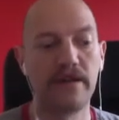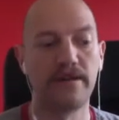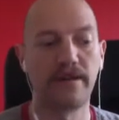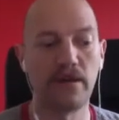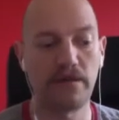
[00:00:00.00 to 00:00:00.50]

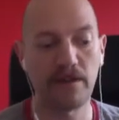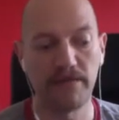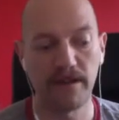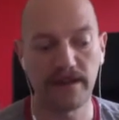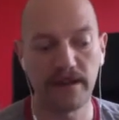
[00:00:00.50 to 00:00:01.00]
The
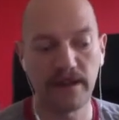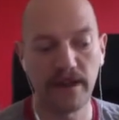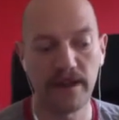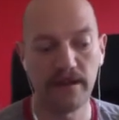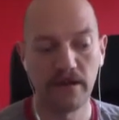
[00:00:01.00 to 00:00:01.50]
Goldsmiths is going
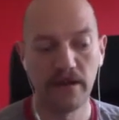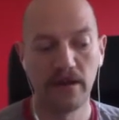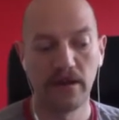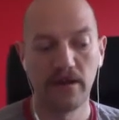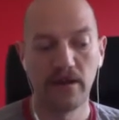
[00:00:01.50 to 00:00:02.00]
to
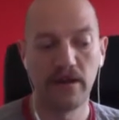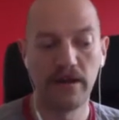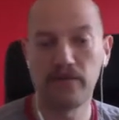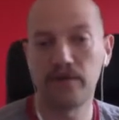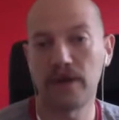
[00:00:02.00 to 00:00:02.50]

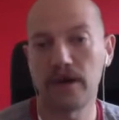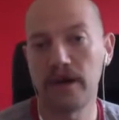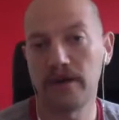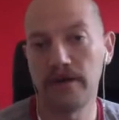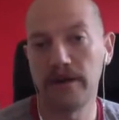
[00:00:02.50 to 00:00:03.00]
live or
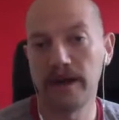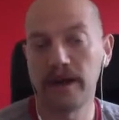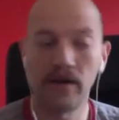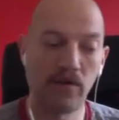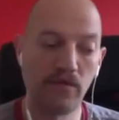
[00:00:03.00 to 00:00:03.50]
die on
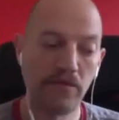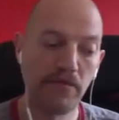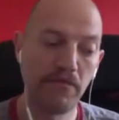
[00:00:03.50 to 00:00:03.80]
how